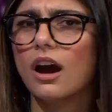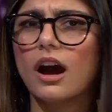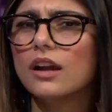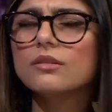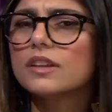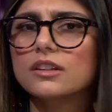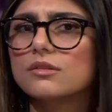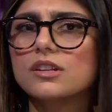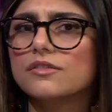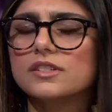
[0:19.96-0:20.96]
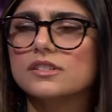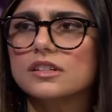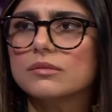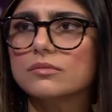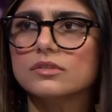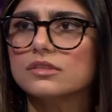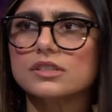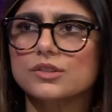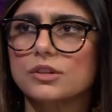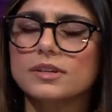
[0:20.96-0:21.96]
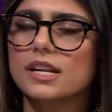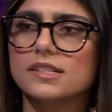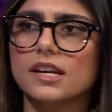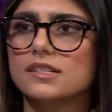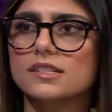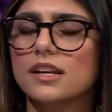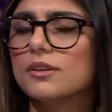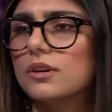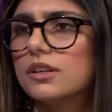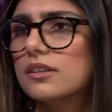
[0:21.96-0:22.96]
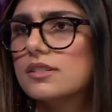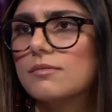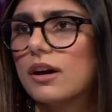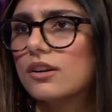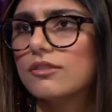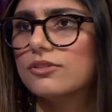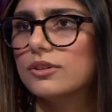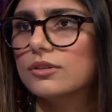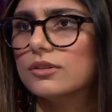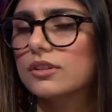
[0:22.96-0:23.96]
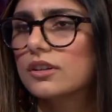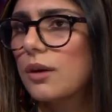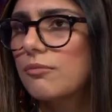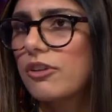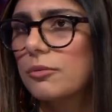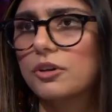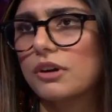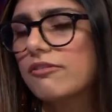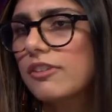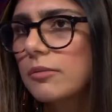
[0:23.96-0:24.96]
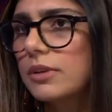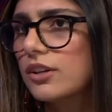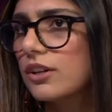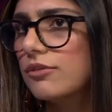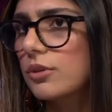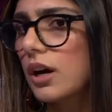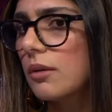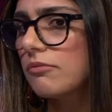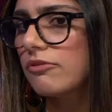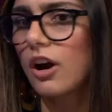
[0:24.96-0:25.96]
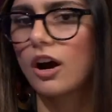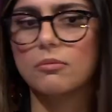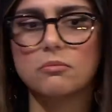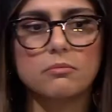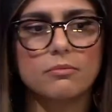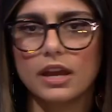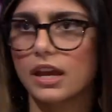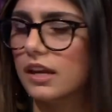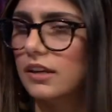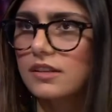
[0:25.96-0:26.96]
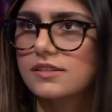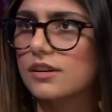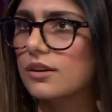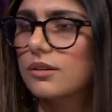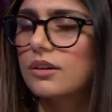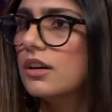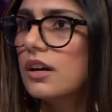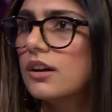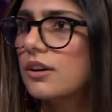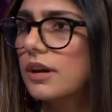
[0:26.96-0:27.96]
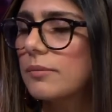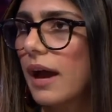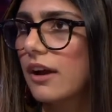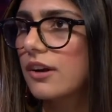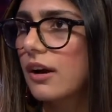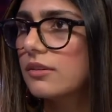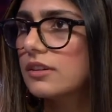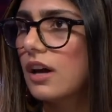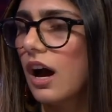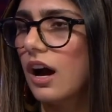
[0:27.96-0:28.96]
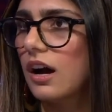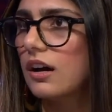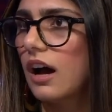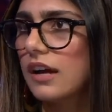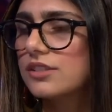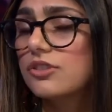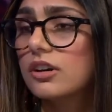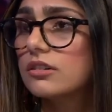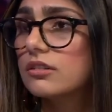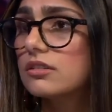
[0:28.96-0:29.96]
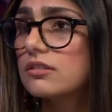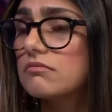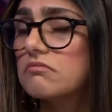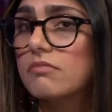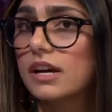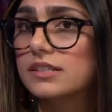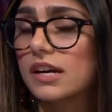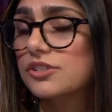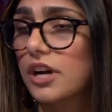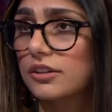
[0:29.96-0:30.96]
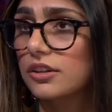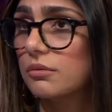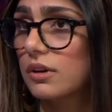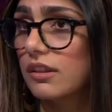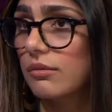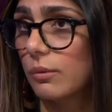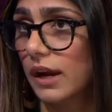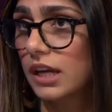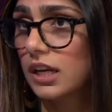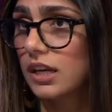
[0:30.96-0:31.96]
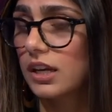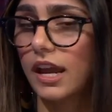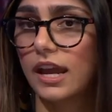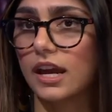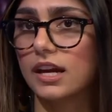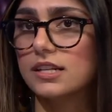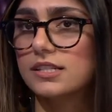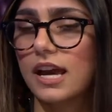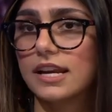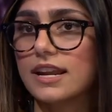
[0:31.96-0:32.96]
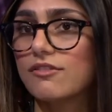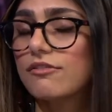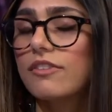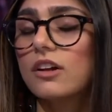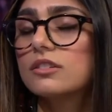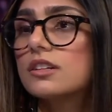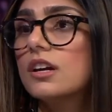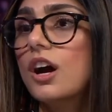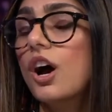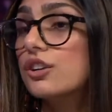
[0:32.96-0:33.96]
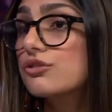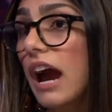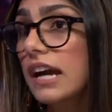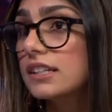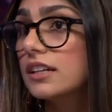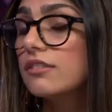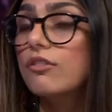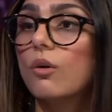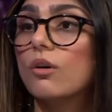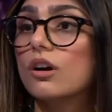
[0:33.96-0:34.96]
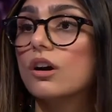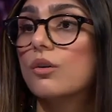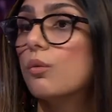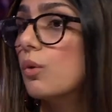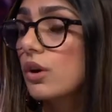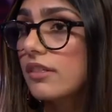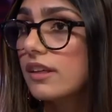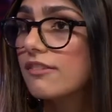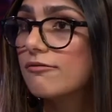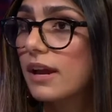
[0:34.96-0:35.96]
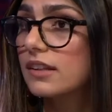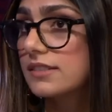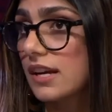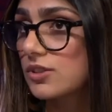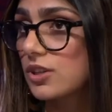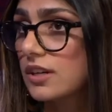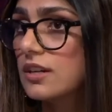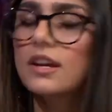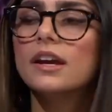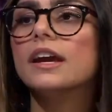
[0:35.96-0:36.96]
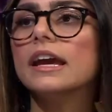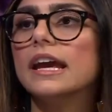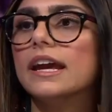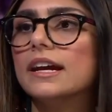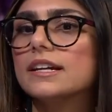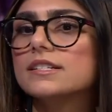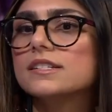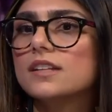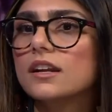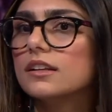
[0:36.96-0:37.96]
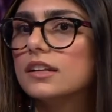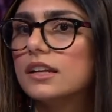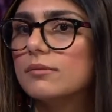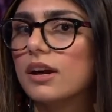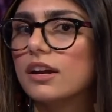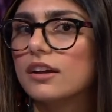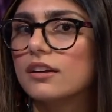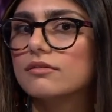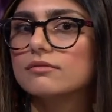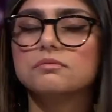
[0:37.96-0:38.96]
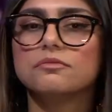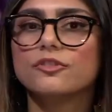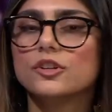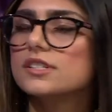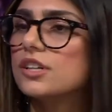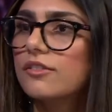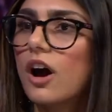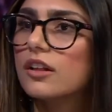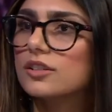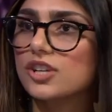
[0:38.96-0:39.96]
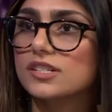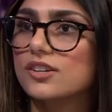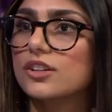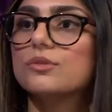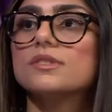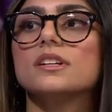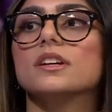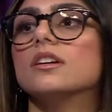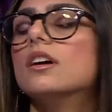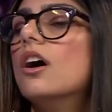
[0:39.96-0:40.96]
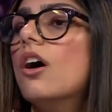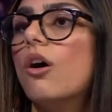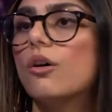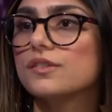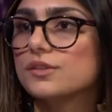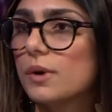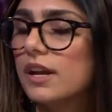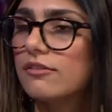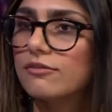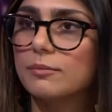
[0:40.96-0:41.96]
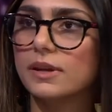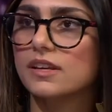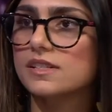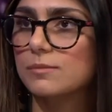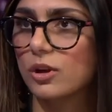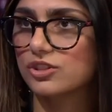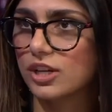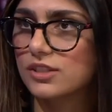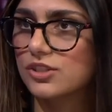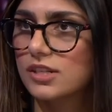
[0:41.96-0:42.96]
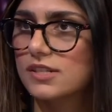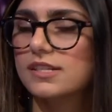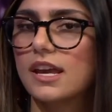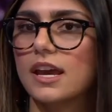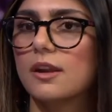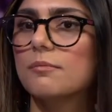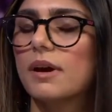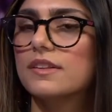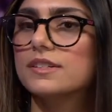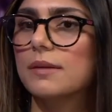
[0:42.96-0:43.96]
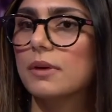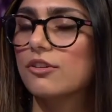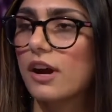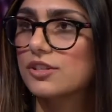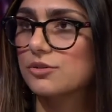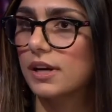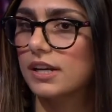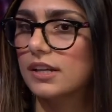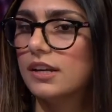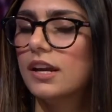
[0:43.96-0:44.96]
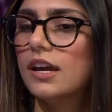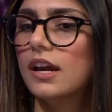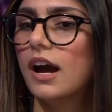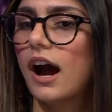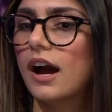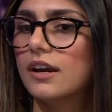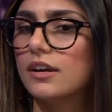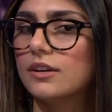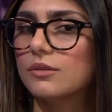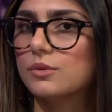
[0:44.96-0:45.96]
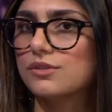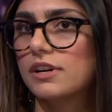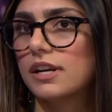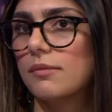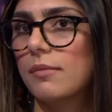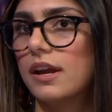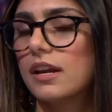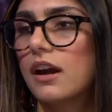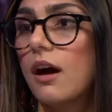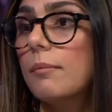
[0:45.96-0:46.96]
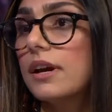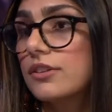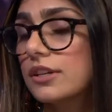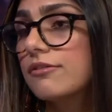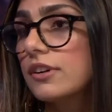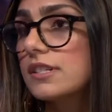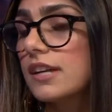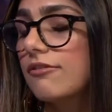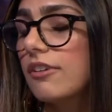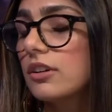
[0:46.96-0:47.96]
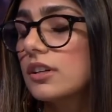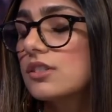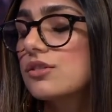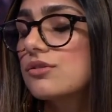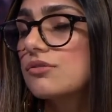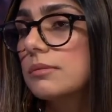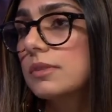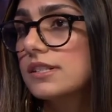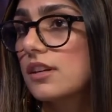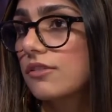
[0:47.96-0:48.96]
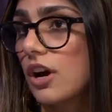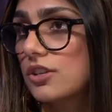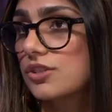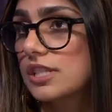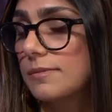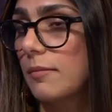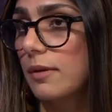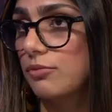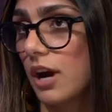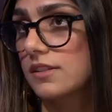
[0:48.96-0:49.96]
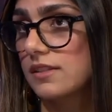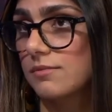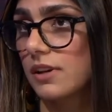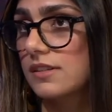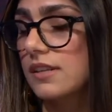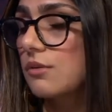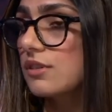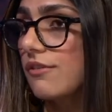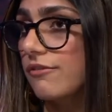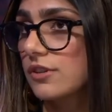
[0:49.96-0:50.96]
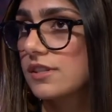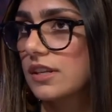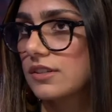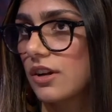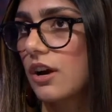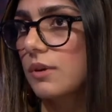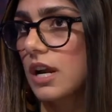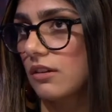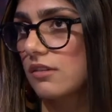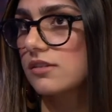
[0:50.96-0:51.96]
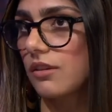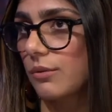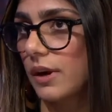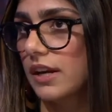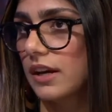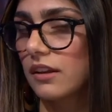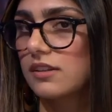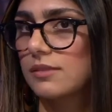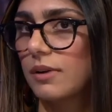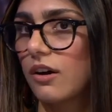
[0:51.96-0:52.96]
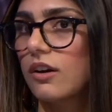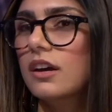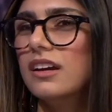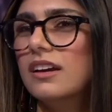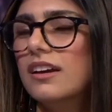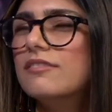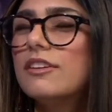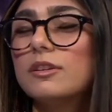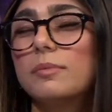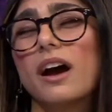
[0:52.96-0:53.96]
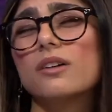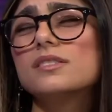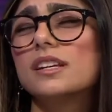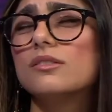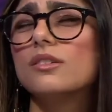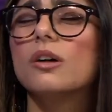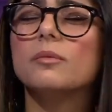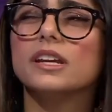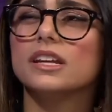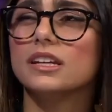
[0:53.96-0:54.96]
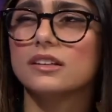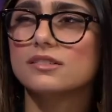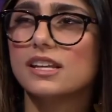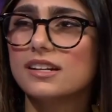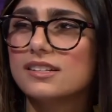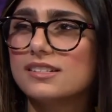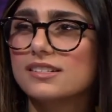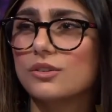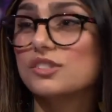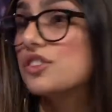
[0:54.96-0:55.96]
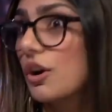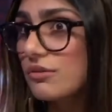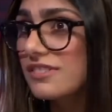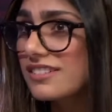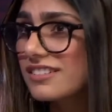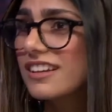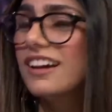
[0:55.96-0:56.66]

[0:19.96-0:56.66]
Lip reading: I don't think low self-esteem discriminates against anyone. It doesn't matter if you come from a great family or if you come from a not so great background. I struggled my entire childhood with weight, and I never felt attractive or worthy of male attention. And suddenly, my first year of college, I start losing all this weight from making small changes. And by the time I graduated, I was ready to make a bigger difference. I felt extremely self-conscious about my breasts because that was the first thing to go when I lost all the weight. I lost about 50 pounds. I don't know how many kilos that is, or stones.